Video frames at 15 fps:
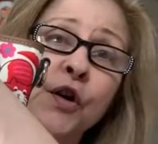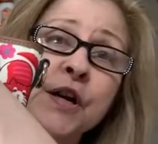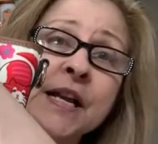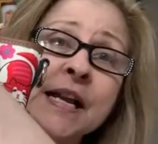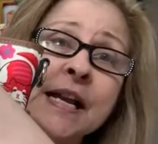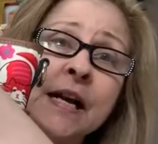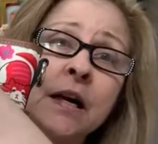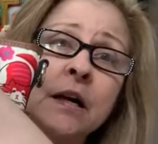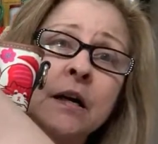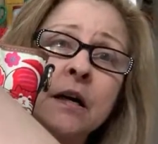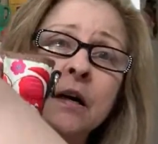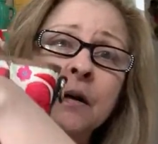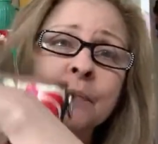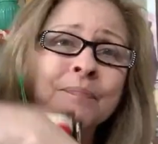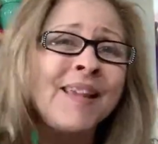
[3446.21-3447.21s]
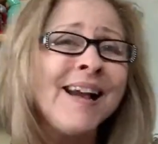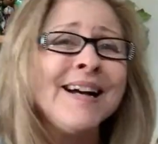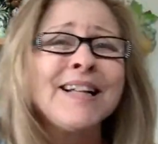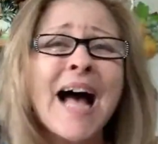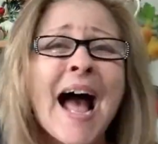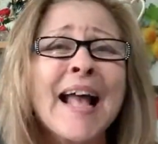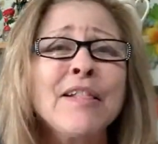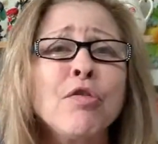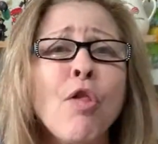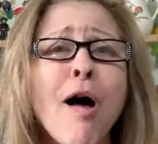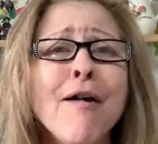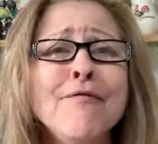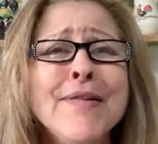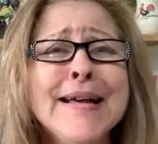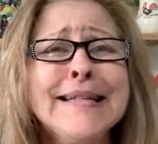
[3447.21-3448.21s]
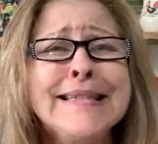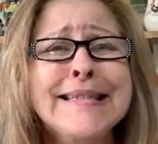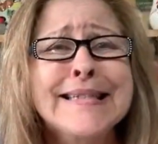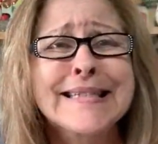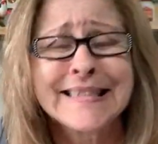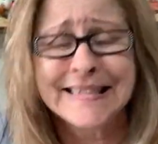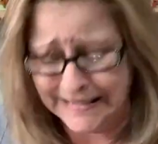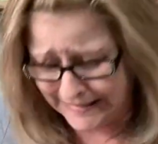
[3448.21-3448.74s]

here. I love it.